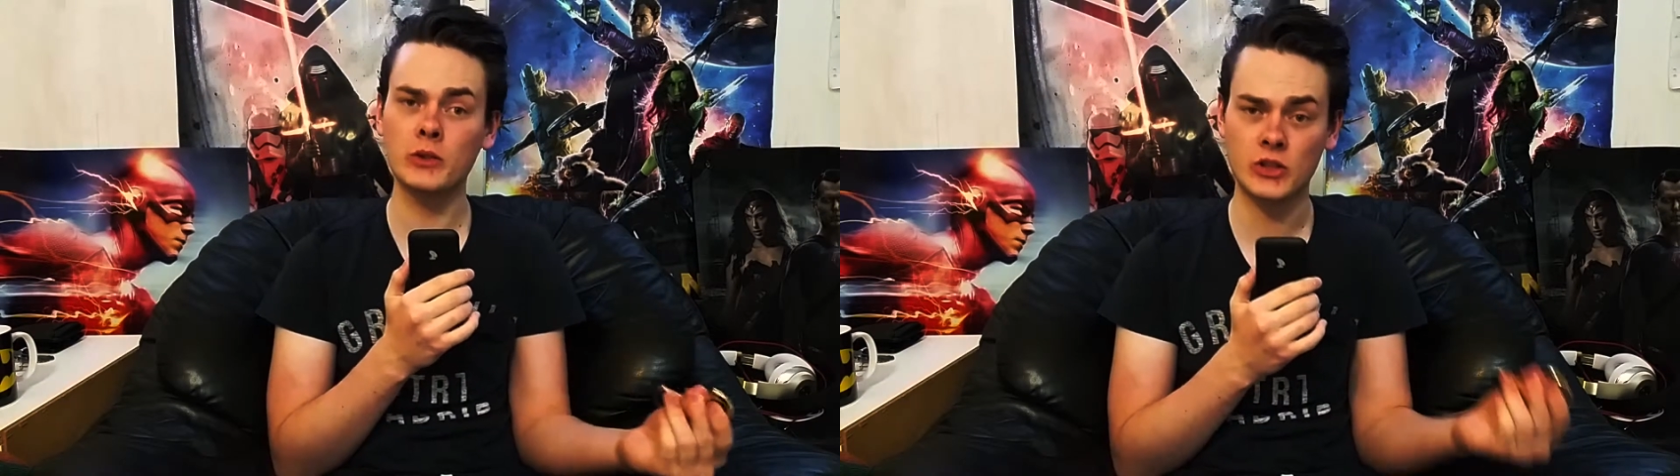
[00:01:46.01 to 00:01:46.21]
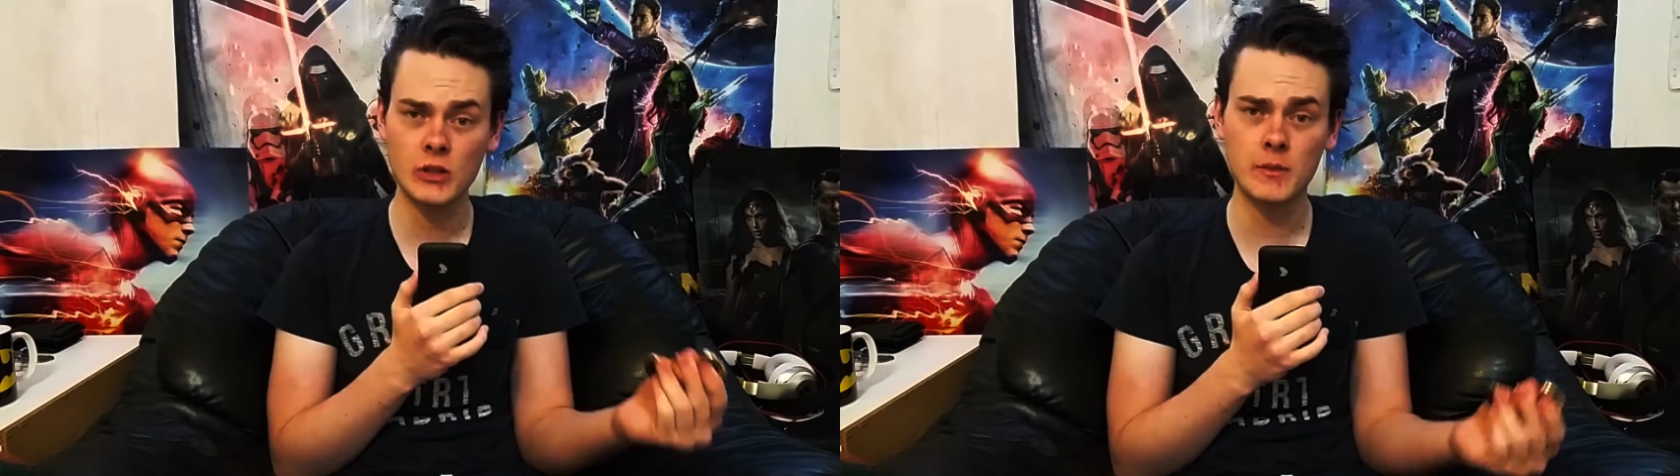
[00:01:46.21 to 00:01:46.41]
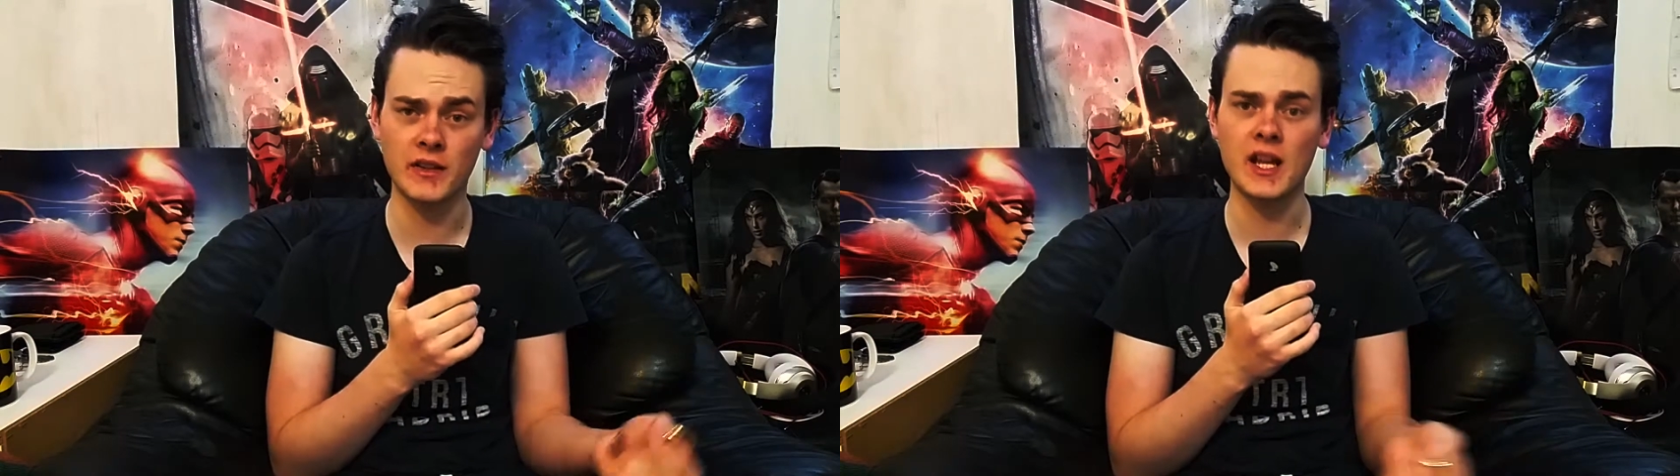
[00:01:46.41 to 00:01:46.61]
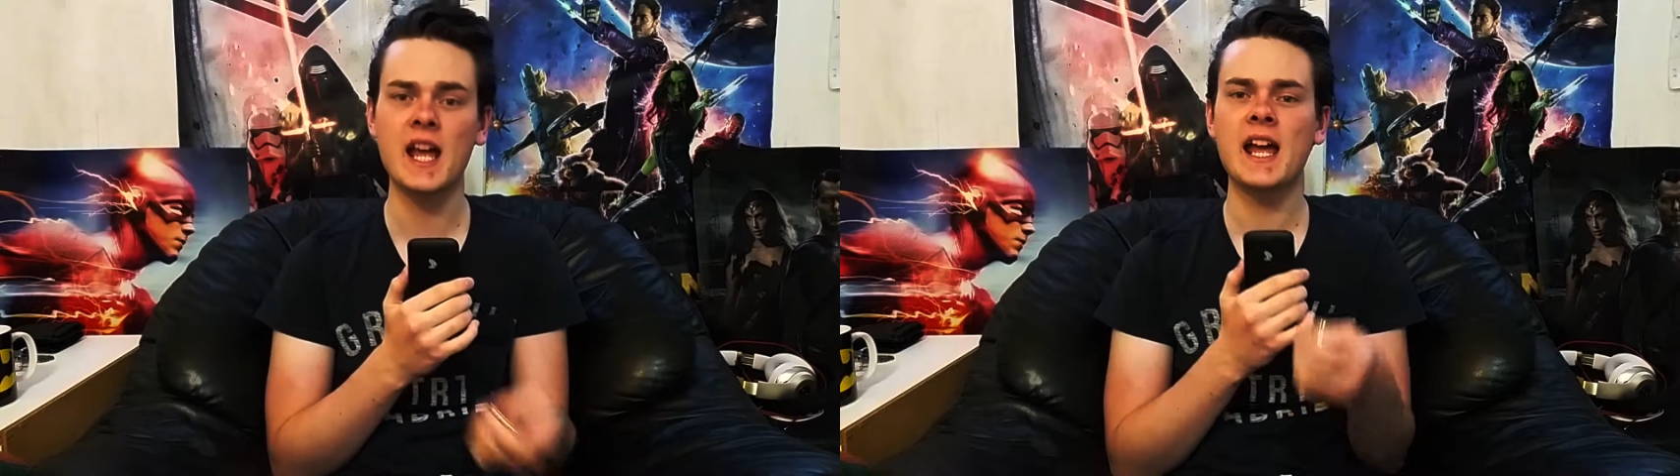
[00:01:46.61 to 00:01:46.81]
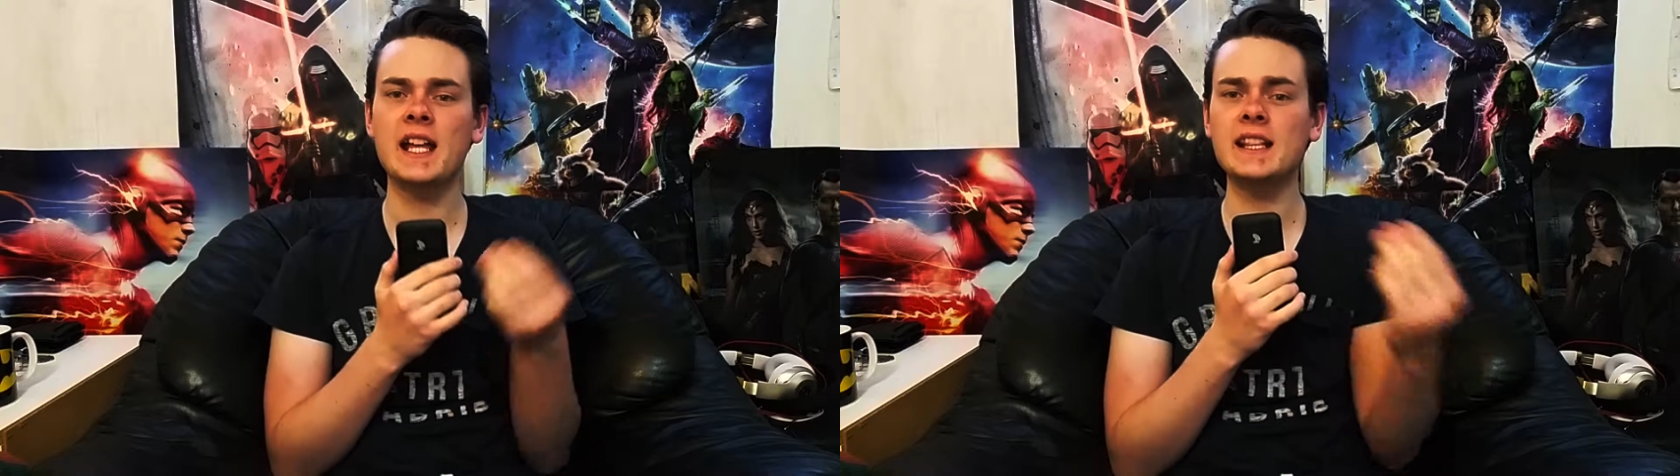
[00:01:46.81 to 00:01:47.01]
like normal
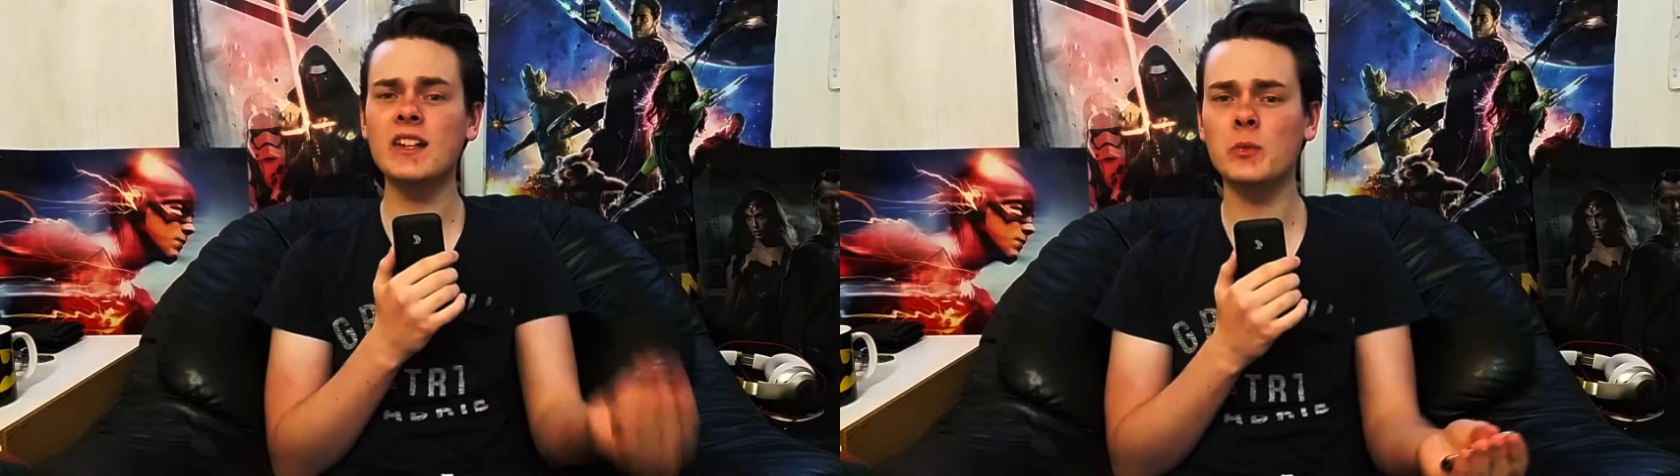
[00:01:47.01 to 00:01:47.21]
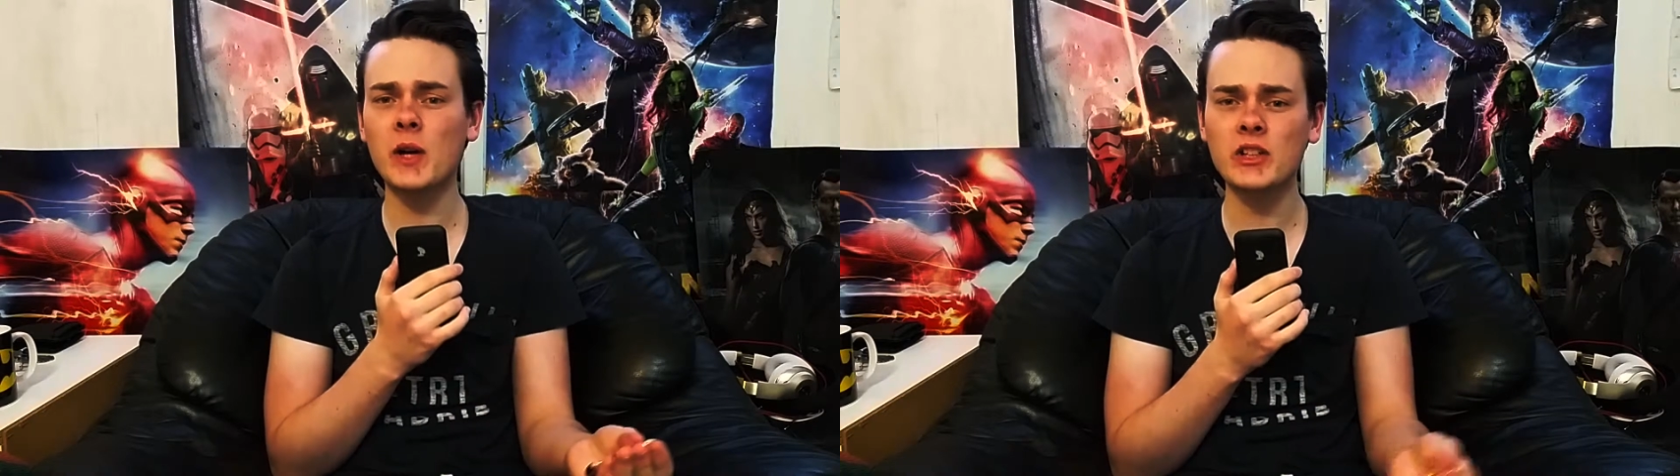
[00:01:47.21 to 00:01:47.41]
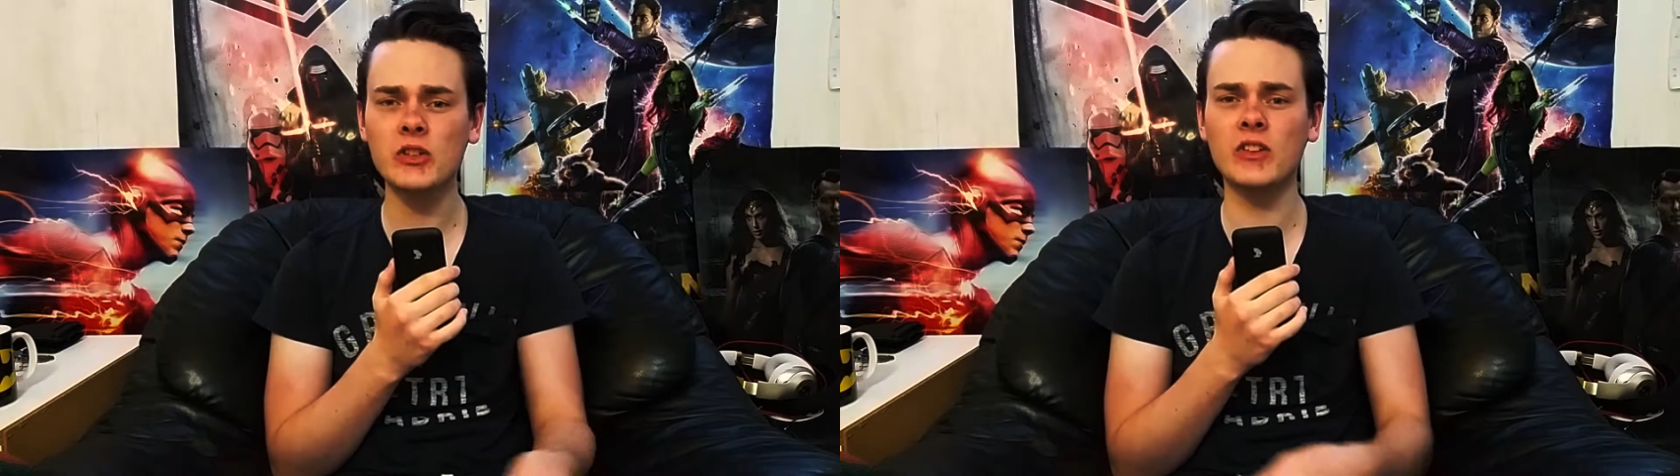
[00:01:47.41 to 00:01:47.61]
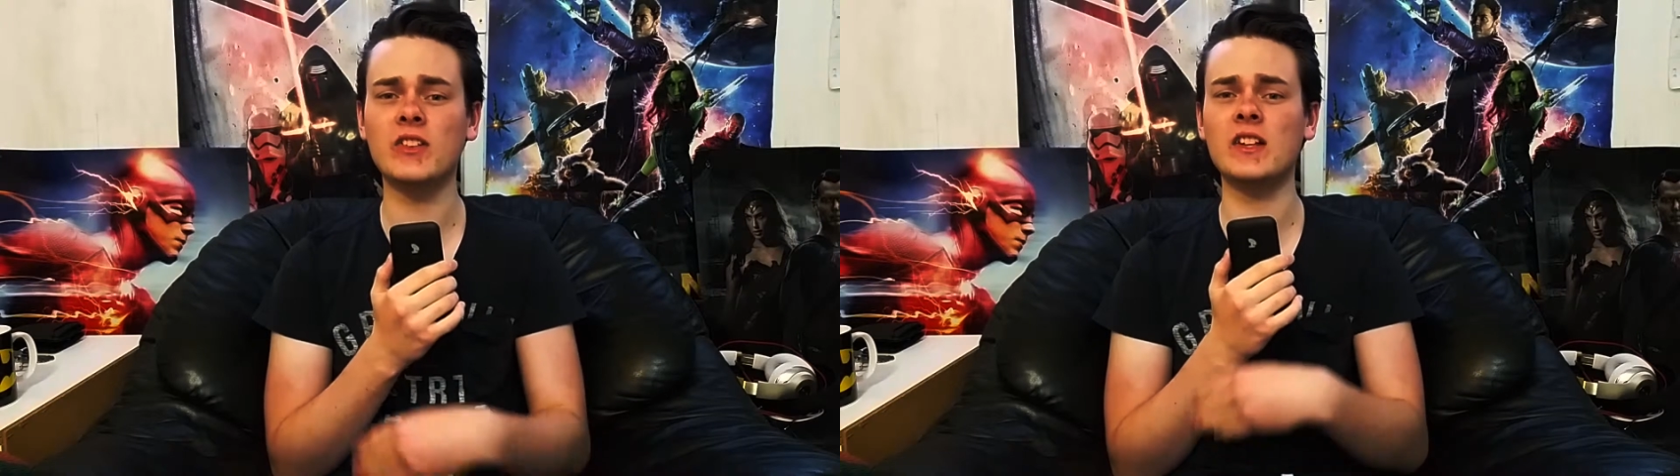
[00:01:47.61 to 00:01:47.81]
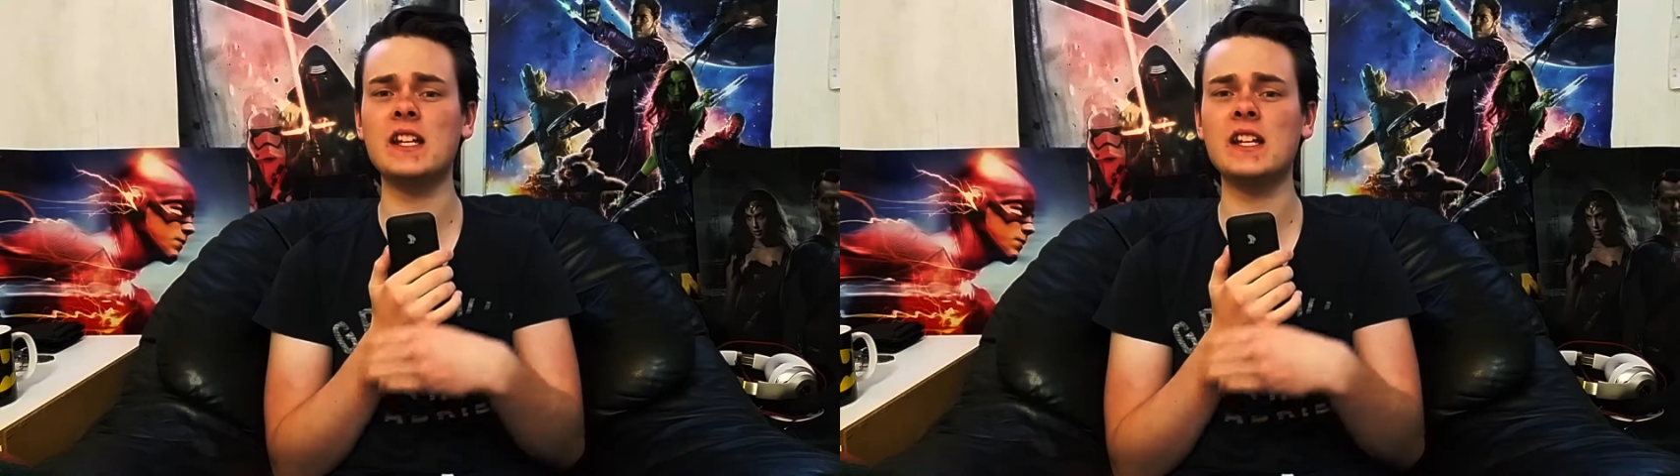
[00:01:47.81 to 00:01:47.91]
humans. In this one,